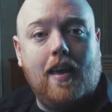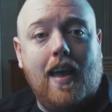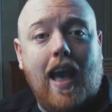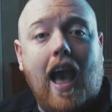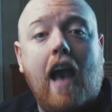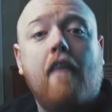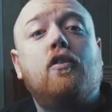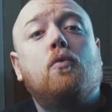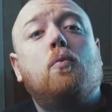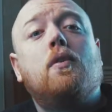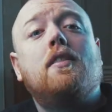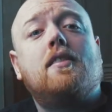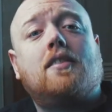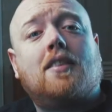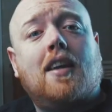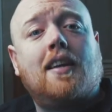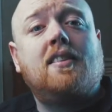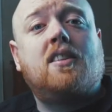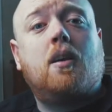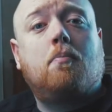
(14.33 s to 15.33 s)
Everyone that
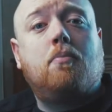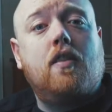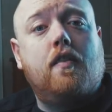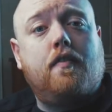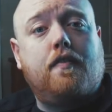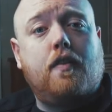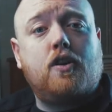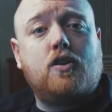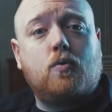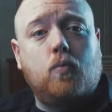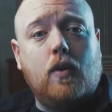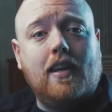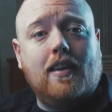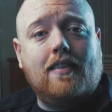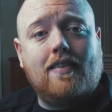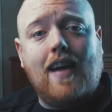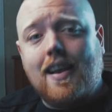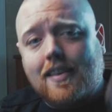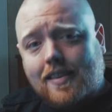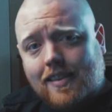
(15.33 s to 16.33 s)
signs up in the first week,
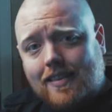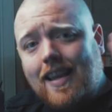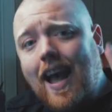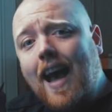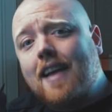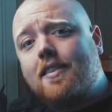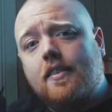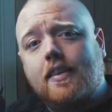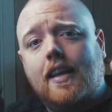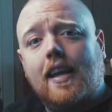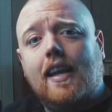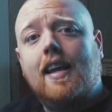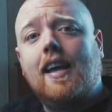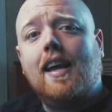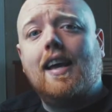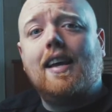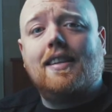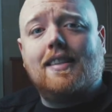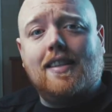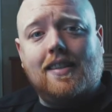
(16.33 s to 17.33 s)
that Saturday
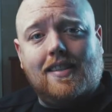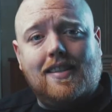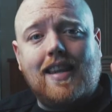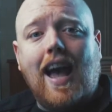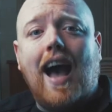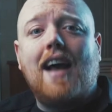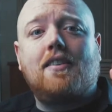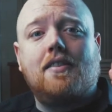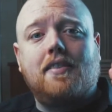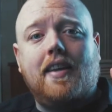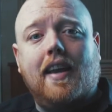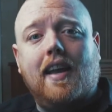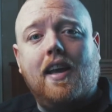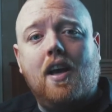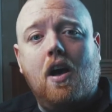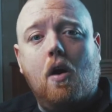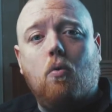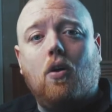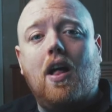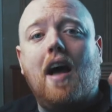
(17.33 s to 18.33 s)
to Saturday,
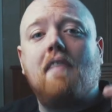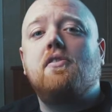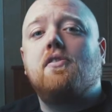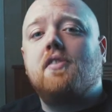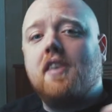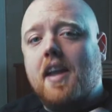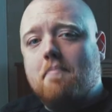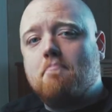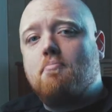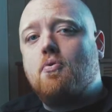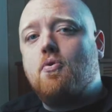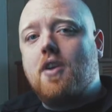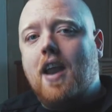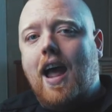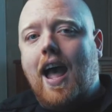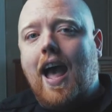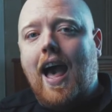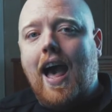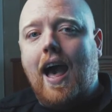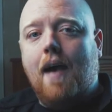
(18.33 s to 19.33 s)
will have their name put in a
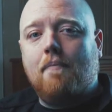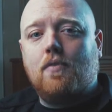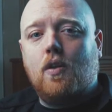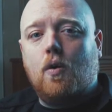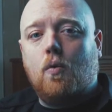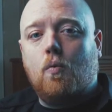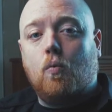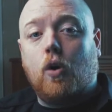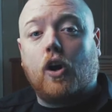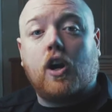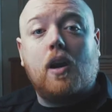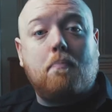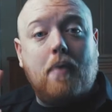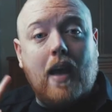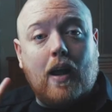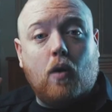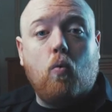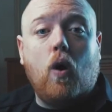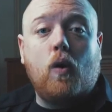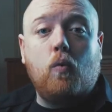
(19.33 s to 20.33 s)
hat. We're going to
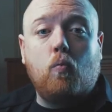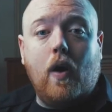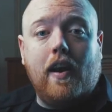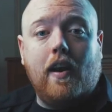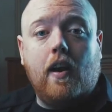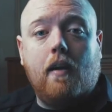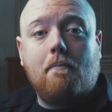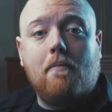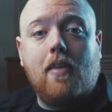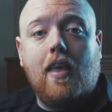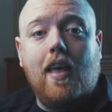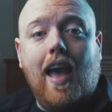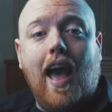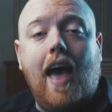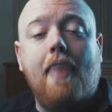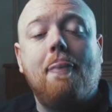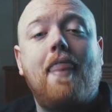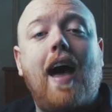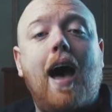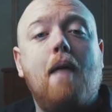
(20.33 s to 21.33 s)
pick one winner,
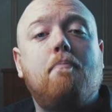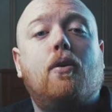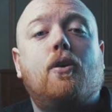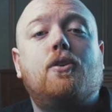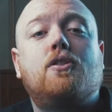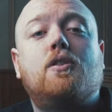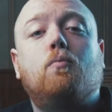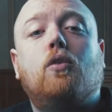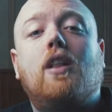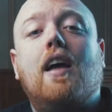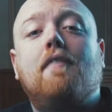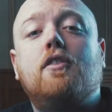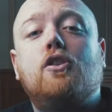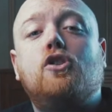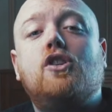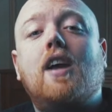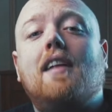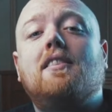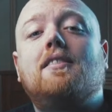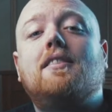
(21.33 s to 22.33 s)
and that person will have the
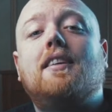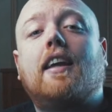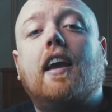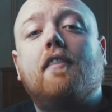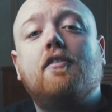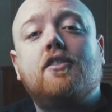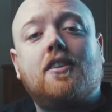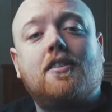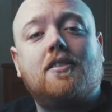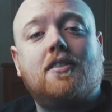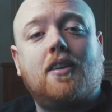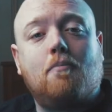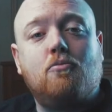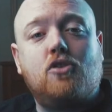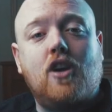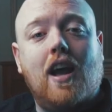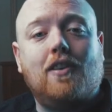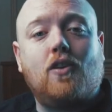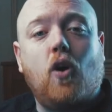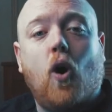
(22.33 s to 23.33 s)
chance to give us a
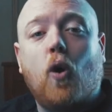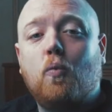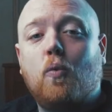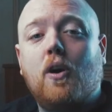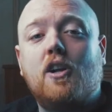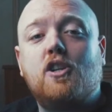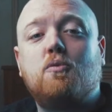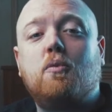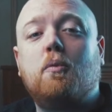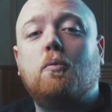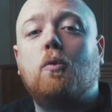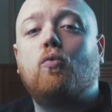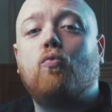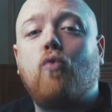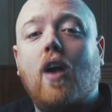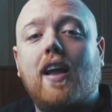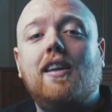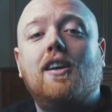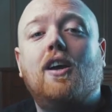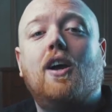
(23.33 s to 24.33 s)
subject on which we will
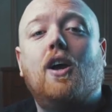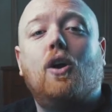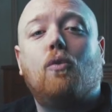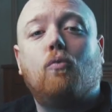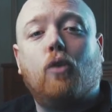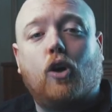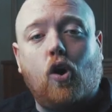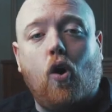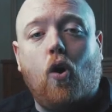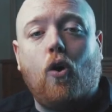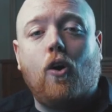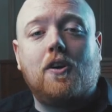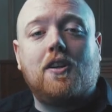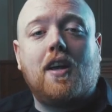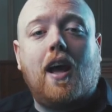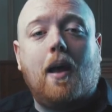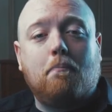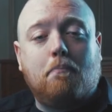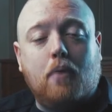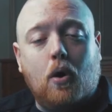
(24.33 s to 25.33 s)
write, record,
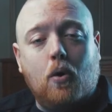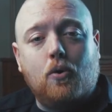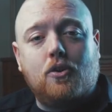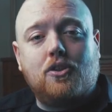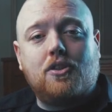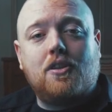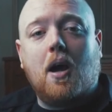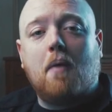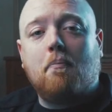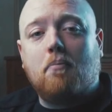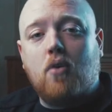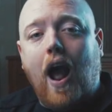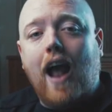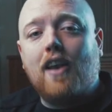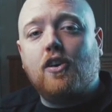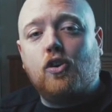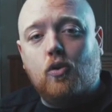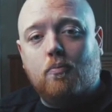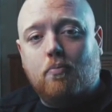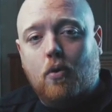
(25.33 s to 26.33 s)
and post a
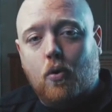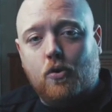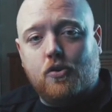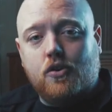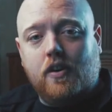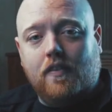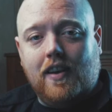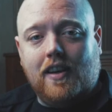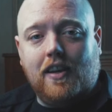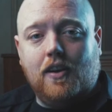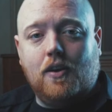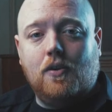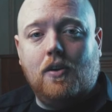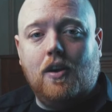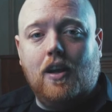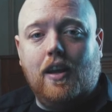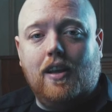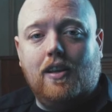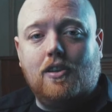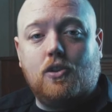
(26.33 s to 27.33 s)
brand new poetry video.
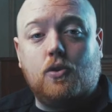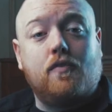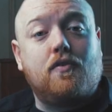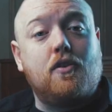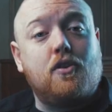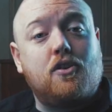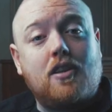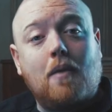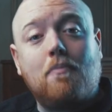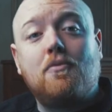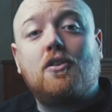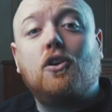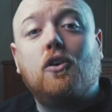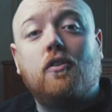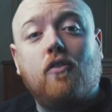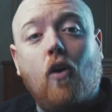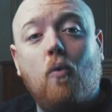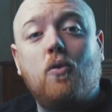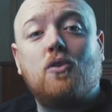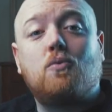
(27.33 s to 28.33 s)
So if there's something
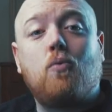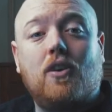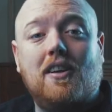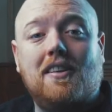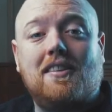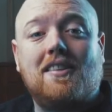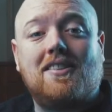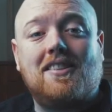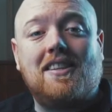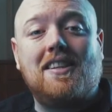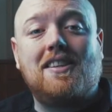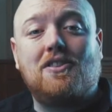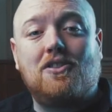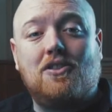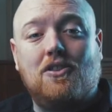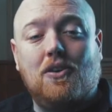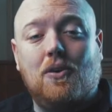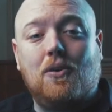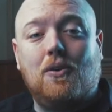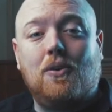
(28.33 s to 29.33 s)
you've always wanted to see us
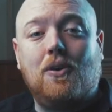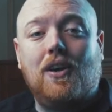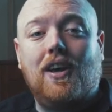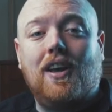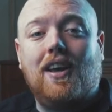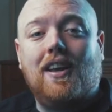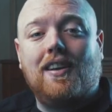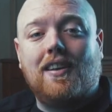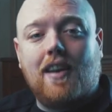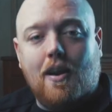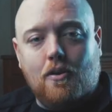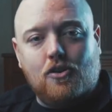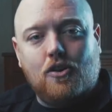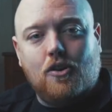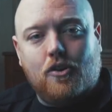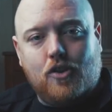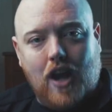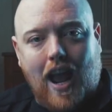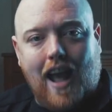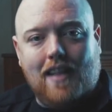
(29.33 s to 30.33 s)
do, now's
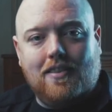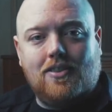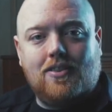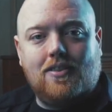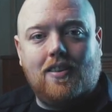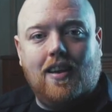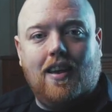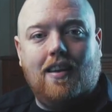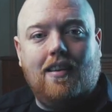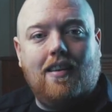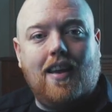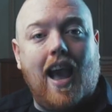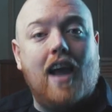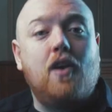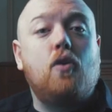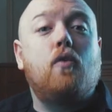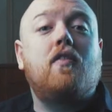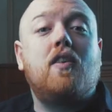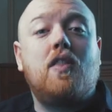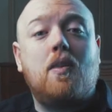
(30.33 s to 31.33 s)
your chance. Head
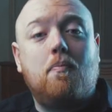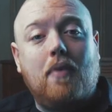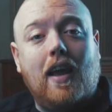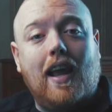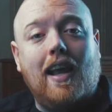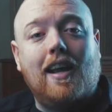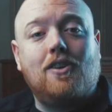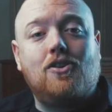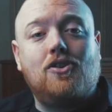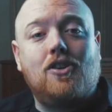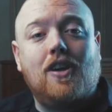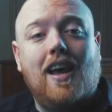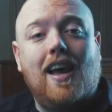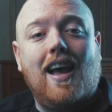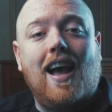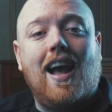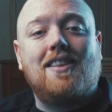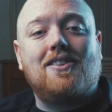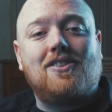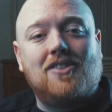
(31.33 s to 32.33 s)
over to the page
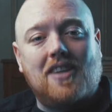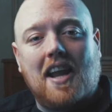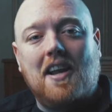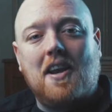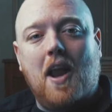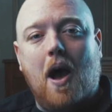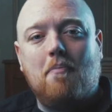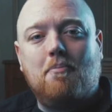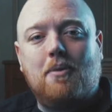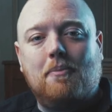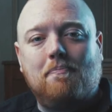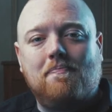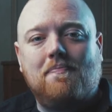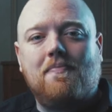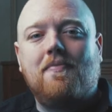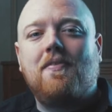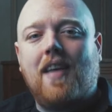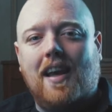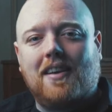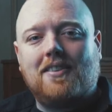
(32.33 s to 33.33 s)
and sign up.
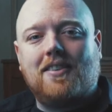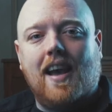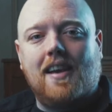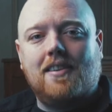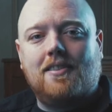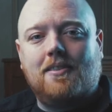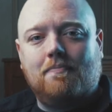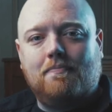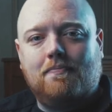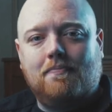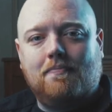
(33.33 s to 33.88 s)
Thanks, guys.